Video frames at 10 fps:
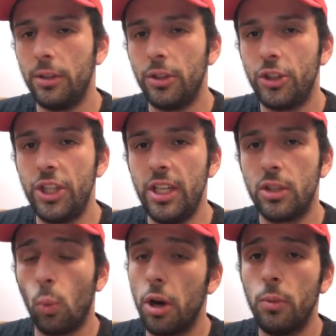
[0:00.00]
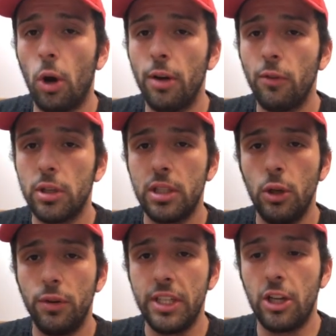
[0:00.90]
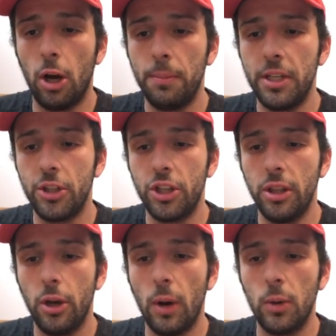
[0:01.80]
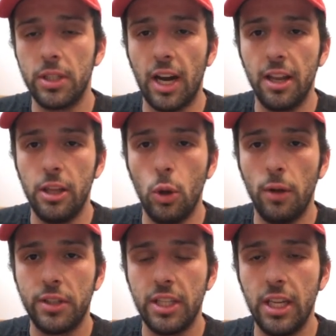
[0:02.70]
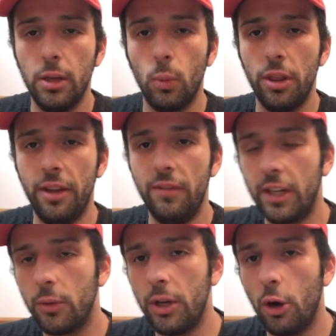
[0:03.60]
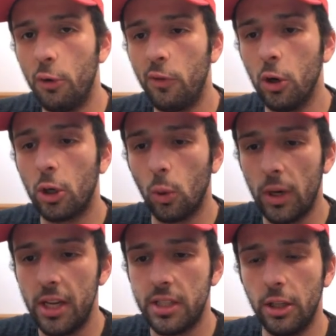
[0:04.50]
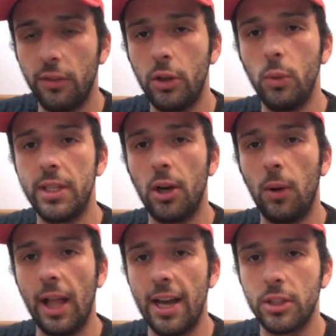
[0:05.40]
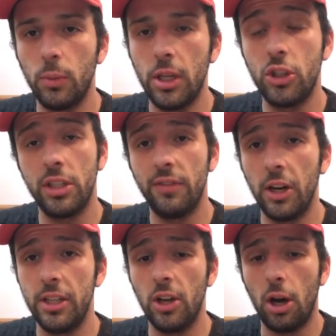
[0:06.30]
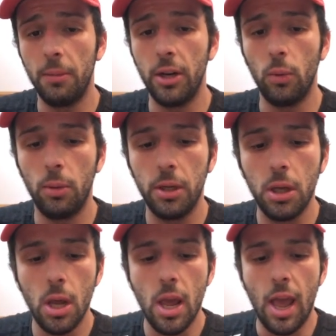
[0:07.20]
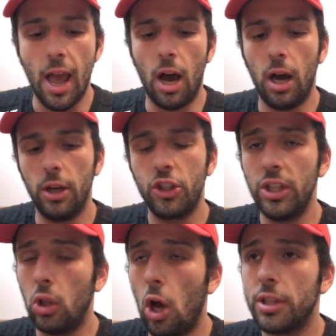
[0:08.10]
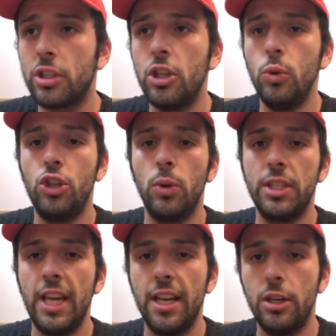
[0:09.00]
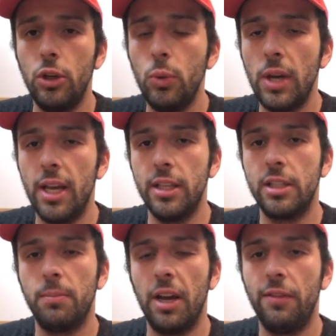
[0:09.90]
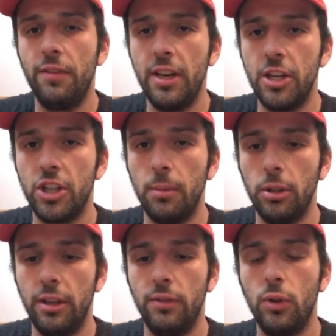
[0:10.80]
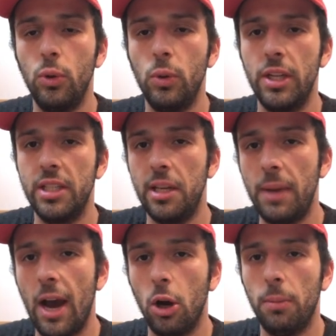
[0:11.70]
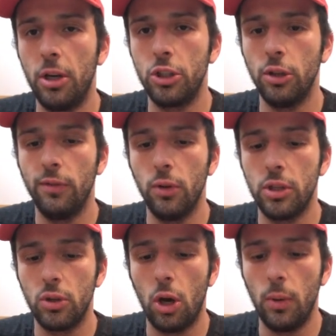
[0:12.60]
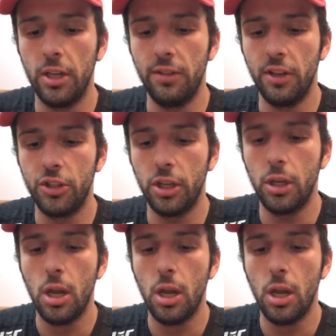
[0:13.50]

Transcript: She is 1-1 versus UFC competition, though, outside of the UFC, with a victory over Karine Silva, who we saw last week. She's a very dominant woman. She lost to Josiane Nunes by finish, I believe, who is a power puncher for the strawweight division.